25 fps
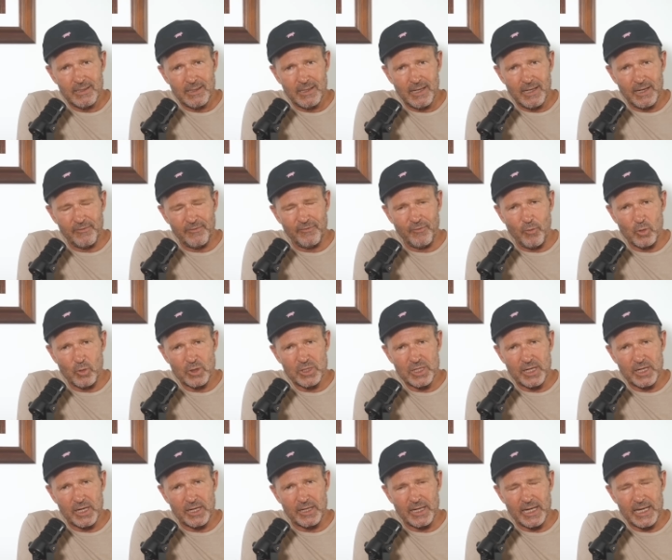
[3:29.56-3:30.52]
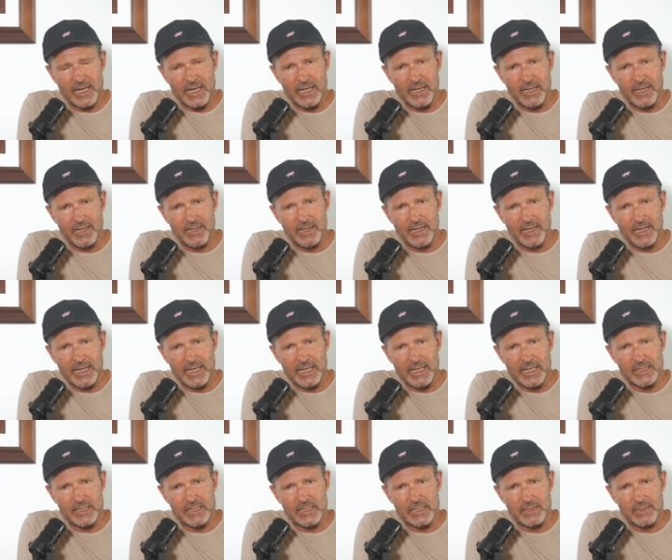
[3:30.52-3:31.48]
unfortunately,
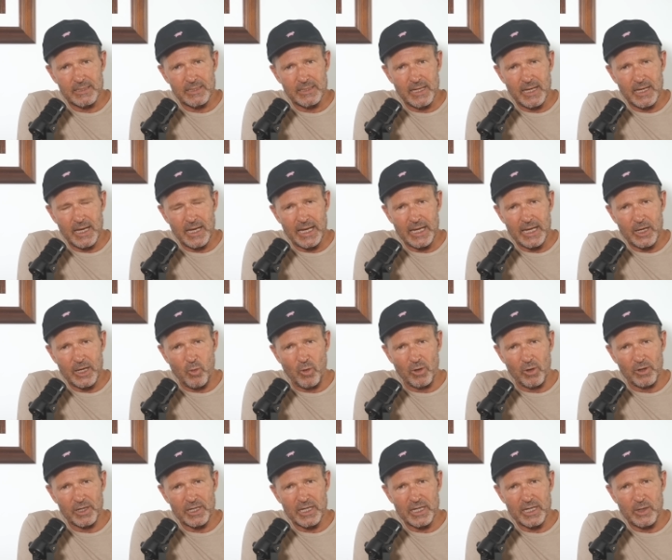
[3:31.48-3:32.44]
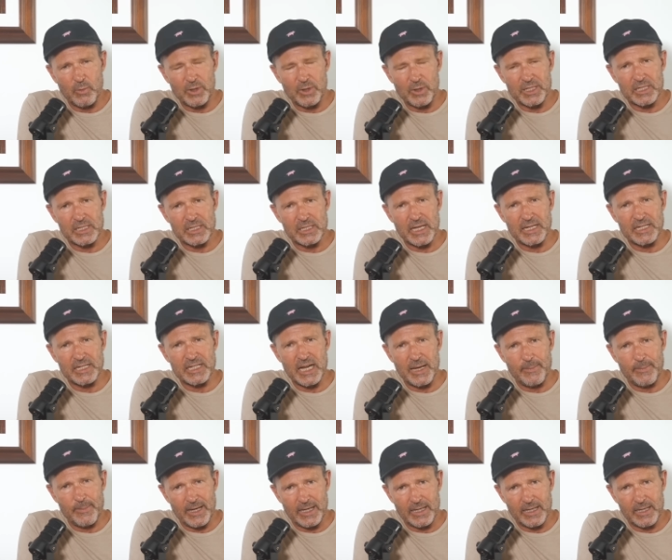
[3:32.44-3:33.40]
is a quality which is
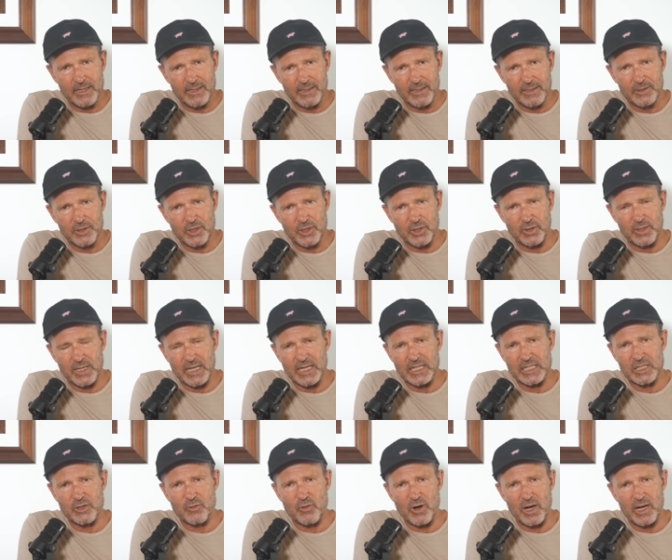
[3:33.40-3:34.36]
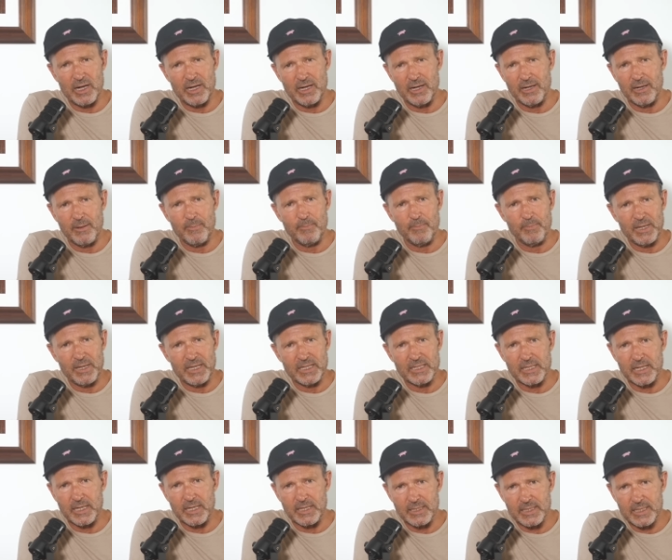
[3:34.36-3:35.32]
endemic to the Australian
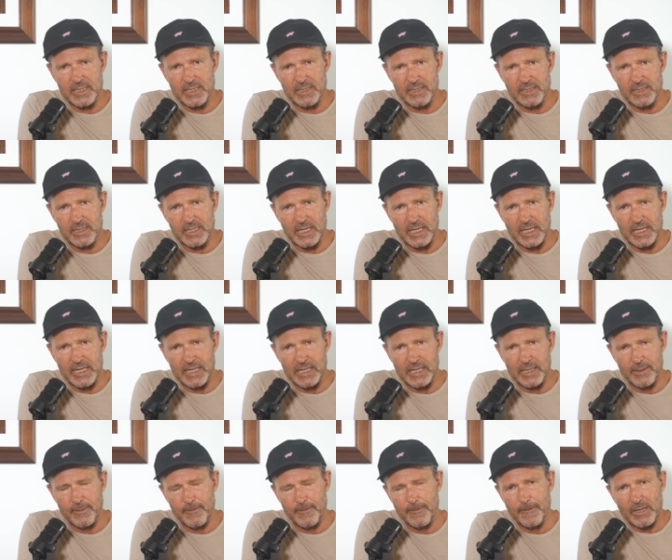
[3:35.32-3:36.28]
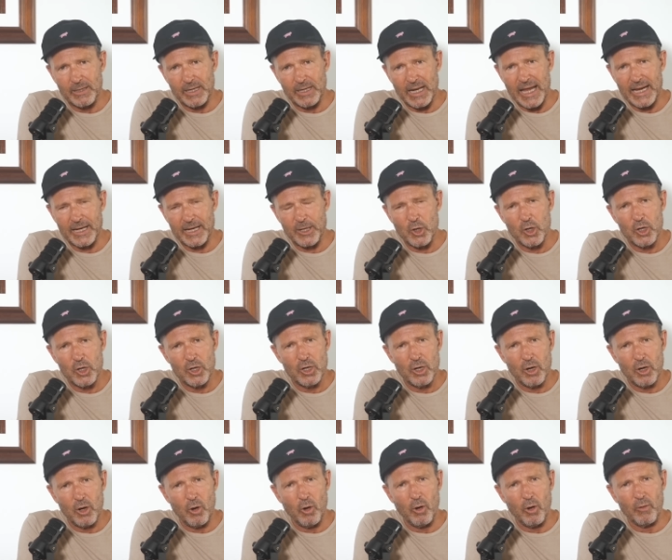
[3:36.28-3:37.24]
business scene. Lack
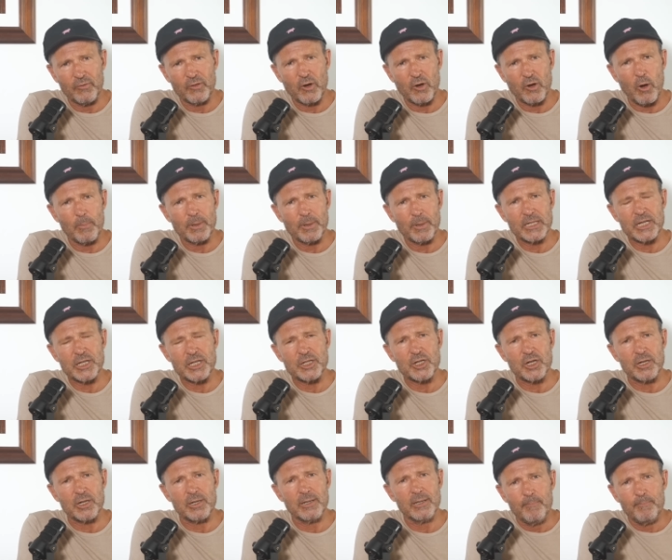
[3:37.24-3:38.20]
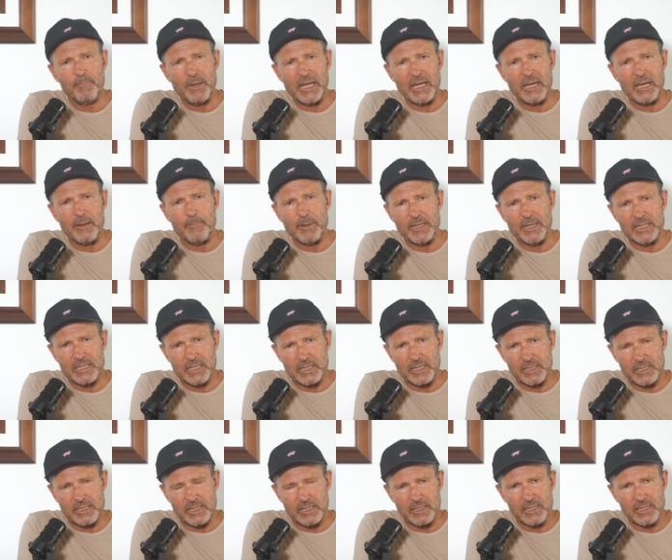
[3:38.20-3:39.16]
of competition. Big
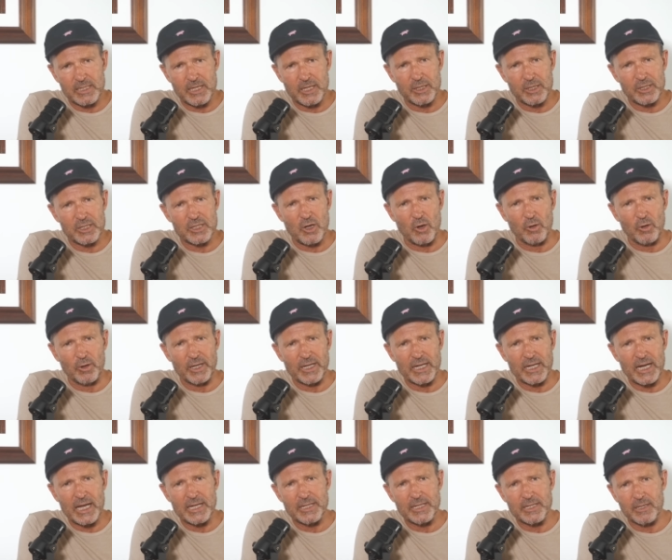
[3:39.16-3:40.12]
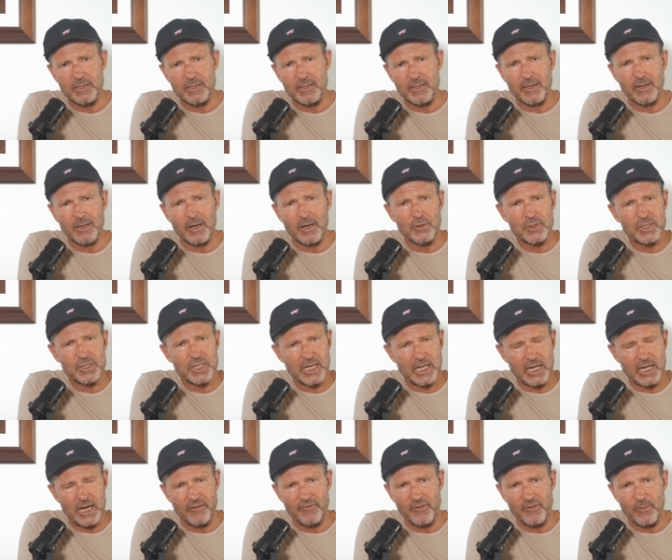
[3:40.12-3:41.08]
businesses consolidated close to
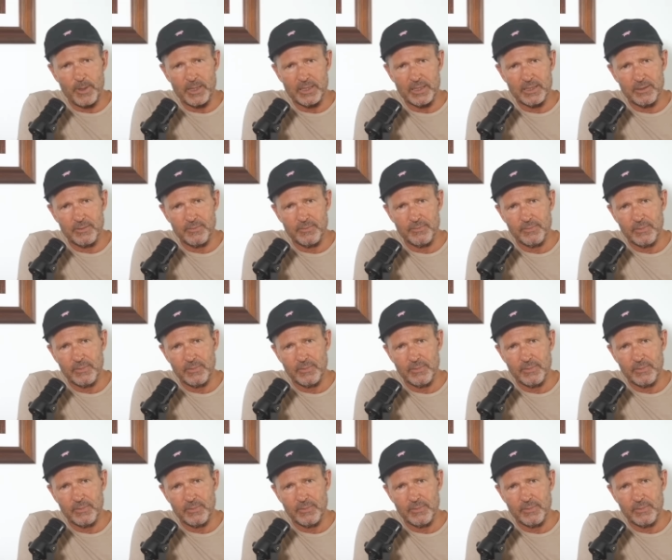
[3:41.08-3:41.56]
government.